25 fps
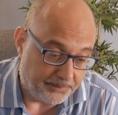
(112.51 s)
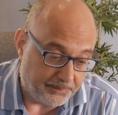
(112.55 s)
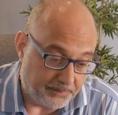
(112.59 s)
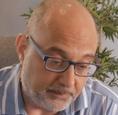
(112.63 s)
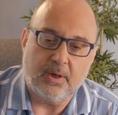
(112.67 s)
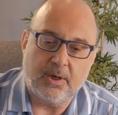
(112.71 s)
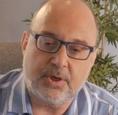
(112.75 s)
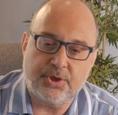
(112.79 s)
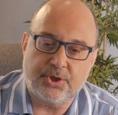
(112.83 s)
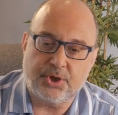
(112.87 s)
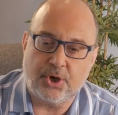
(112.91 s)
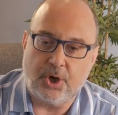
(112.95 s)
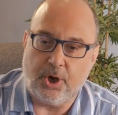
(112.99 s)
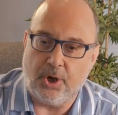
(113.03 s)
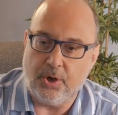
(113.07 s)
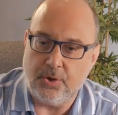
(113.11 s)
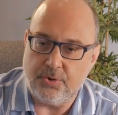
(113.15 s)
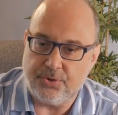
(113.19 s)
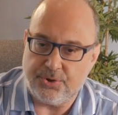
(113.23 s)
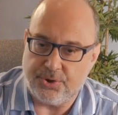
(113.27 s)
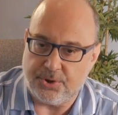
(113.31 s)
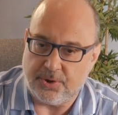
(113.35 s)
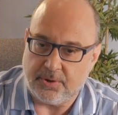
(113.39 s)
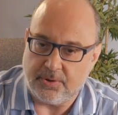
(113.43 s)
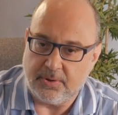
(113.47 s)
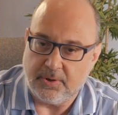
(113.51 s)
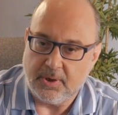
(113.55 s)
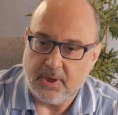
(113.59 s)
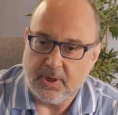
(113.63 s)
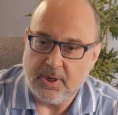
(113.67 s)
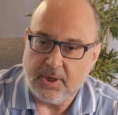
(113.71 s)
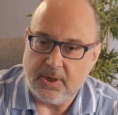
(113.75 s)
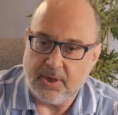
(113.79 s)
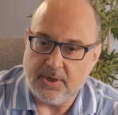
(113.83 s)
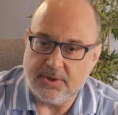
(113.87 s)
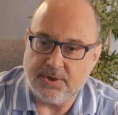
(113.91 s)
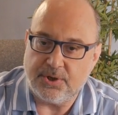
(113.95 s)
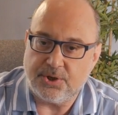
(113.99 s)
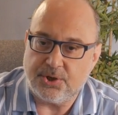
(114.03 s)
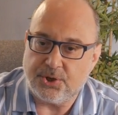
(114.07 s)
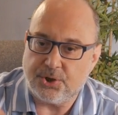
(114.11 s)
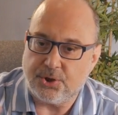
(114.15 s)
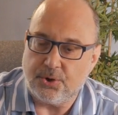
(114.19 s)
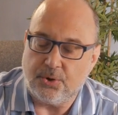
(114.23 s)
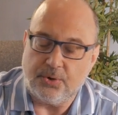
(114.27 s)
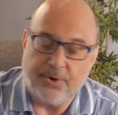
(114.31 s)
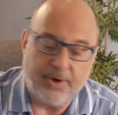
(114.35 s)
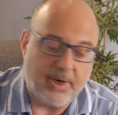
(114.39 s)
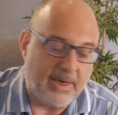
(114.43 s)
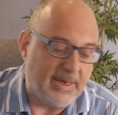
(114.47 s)
Exclusion is
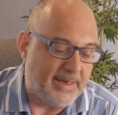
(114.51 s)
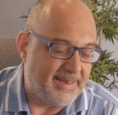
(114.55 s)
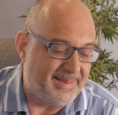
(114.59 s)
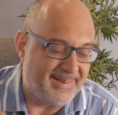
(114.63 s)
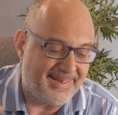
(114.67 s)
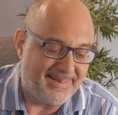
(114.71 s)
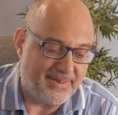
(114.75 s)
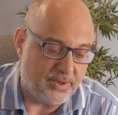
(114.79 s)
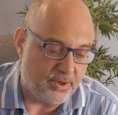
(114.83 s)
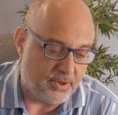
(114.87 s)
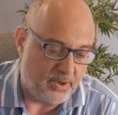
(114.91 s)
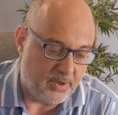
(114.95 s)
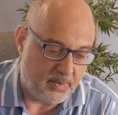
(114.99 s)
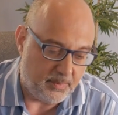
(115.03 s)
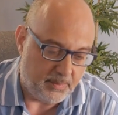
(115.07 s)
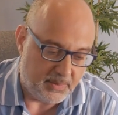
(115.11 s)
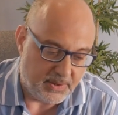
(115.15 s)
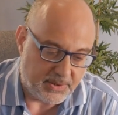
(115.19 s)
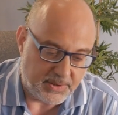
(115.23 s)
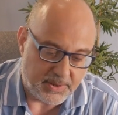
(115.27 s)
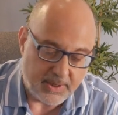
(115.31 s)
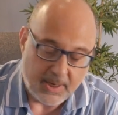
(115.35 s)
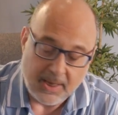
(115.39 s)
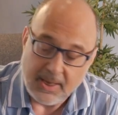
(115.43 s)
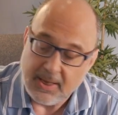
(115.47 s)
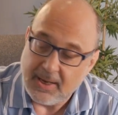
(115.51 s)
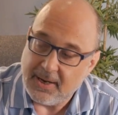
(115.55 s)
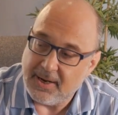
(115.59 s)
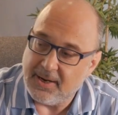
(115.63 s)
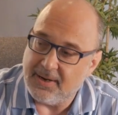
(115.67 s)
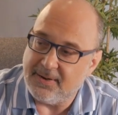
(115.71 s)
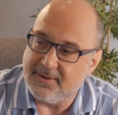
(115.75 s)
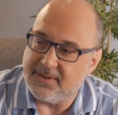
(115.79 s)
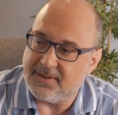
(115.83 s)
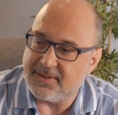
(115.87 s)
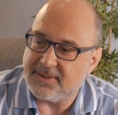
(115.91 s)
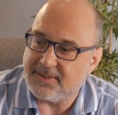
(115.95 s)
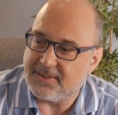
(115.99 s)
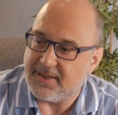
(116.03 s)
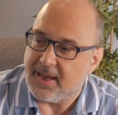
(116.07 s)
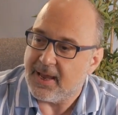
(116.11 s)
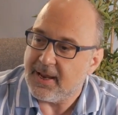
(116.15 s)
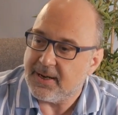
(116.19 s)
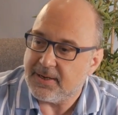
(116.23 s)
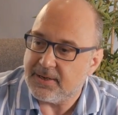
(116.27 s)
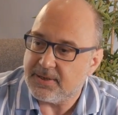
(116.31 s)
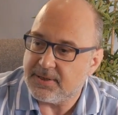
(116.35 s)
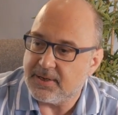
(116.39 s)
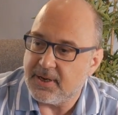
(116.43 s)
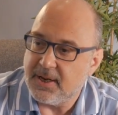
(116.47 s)
historically determined in the
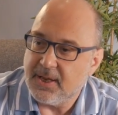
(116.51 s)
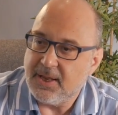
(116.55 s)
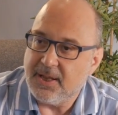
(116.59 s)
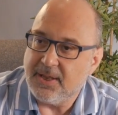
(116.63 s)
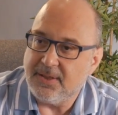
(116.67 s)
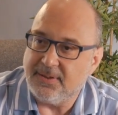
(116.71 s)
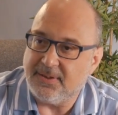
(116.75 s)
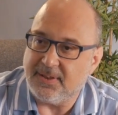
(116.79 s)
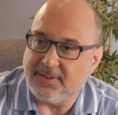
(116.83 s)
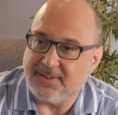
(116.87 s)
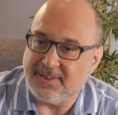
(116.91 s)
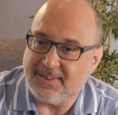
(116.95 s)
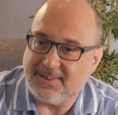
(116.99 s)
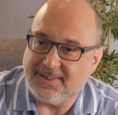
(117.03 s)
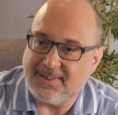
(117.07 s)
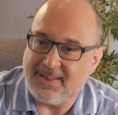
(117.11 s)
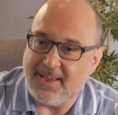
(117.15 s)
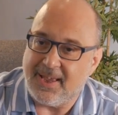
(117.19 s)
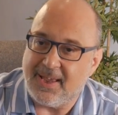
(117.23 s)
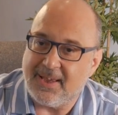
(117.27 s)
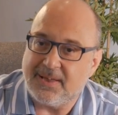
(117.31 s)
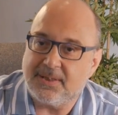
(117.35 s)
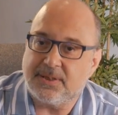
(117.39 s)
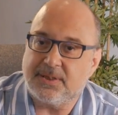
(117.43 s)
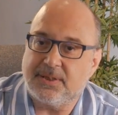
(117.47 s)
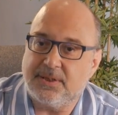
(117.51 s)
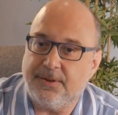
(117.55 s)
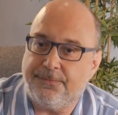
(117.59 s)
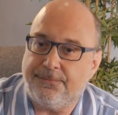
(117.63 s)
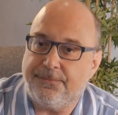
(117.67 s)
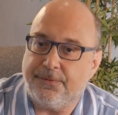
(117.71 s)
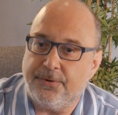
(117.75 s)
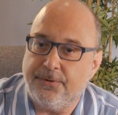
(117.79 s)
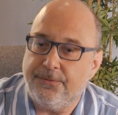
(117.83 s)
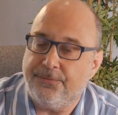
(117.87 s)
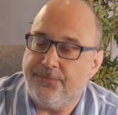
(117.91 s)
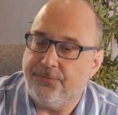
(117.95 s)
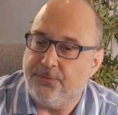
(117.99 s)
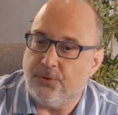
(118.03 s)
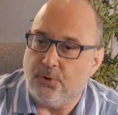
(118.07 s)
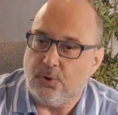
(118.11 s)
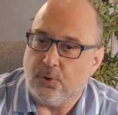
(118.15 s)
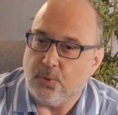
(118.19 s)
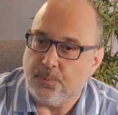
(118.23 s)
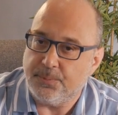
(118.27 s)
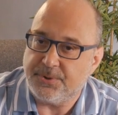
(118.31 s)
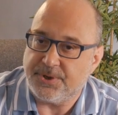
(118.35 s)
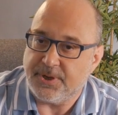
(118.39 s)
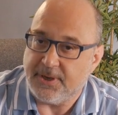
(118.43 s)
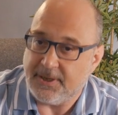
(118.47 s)
sense that it takes different
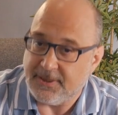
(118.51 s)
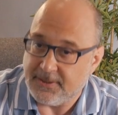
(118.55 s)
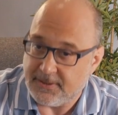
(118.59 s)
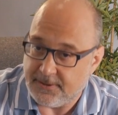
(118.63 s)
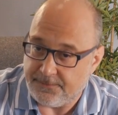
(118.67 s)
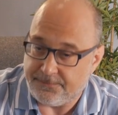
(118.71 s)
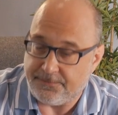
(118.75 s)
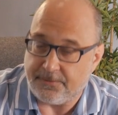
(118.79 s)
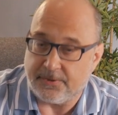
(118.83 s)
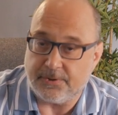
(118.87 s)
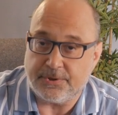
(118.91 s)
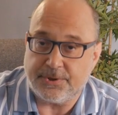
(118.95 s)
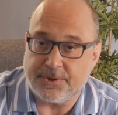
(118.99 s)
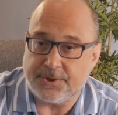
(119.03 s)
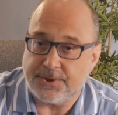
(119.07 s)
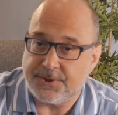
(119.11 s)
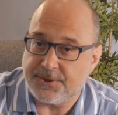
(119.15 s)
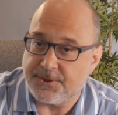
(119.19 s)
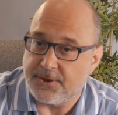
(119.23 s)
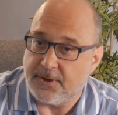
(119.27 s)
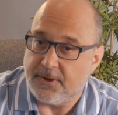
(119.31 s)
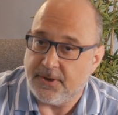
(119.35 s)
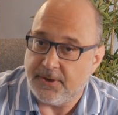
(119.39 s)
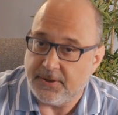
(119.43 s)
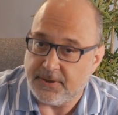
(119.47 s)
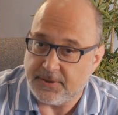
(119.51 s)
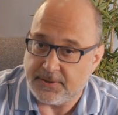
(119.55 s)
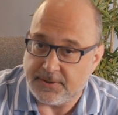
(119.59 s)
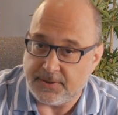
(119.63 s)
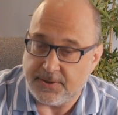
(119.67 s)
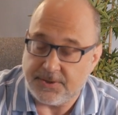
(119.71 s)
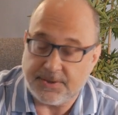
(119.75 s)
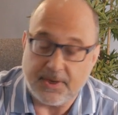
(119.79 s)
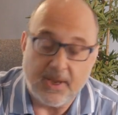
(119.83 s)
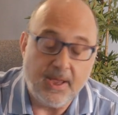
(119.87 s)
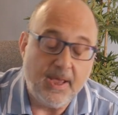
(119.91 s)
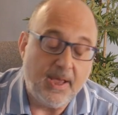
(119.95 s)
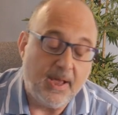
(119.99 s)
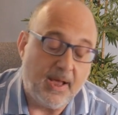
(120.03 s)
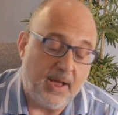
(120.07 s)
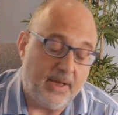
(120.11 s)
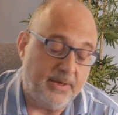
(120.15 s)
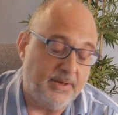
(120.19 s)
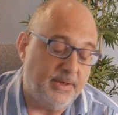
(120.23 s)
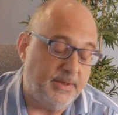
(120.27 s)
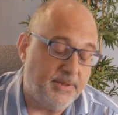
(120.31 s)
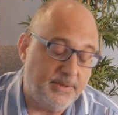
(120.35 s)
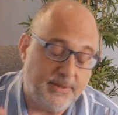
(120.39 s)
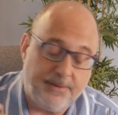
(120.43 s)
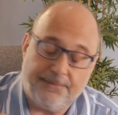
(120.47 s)
forms in different societies and
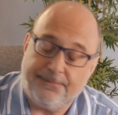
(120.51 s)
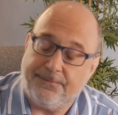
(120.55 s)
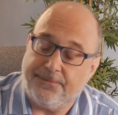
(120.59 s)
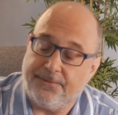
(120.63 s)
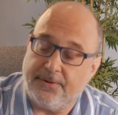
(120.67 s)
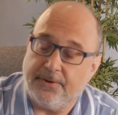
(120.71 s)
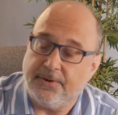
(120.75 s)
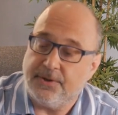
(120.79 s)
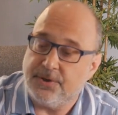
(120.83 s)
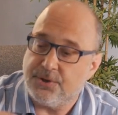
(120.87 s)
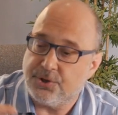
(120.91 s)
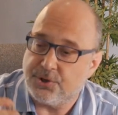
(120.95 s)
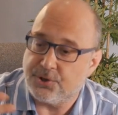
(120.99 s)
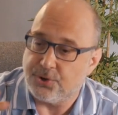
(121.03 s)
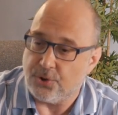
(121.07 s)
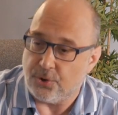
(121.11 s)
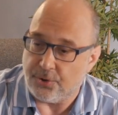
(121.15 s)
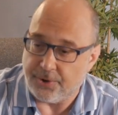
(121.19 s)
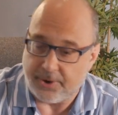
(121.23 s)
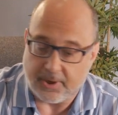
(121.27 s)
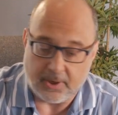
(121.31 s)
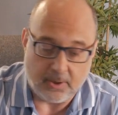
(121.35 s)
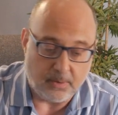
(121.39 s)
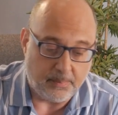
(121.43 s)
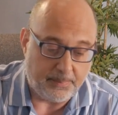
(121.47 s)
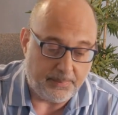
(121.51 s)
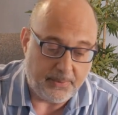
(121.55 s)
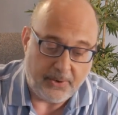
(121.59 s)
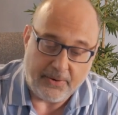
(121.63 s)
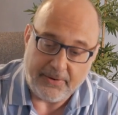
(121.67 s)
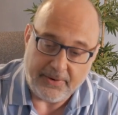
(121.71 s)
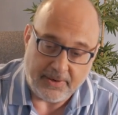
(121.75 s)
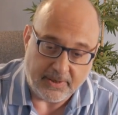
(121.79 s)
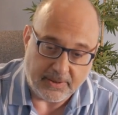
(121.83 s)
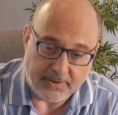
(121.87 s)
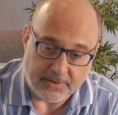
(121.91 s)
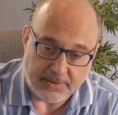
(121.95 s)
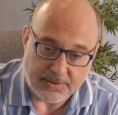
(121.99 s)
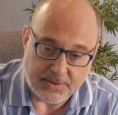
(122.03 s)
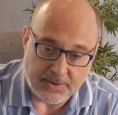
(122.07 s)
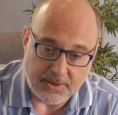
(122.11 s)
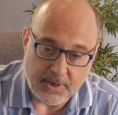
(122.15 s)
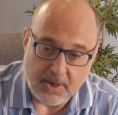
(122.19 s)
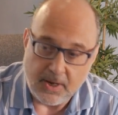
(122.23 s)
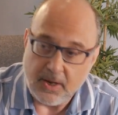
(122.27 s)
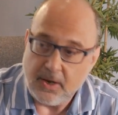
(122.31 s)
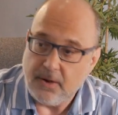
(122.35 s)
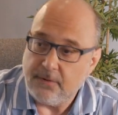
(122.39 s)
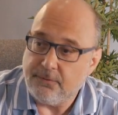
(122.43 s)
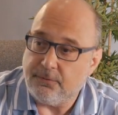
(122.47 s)
in different historical periods.
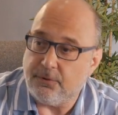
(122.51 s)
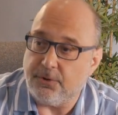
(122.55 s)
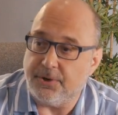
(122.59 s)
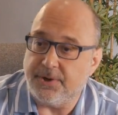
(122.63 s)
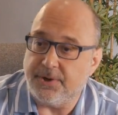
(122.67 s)
For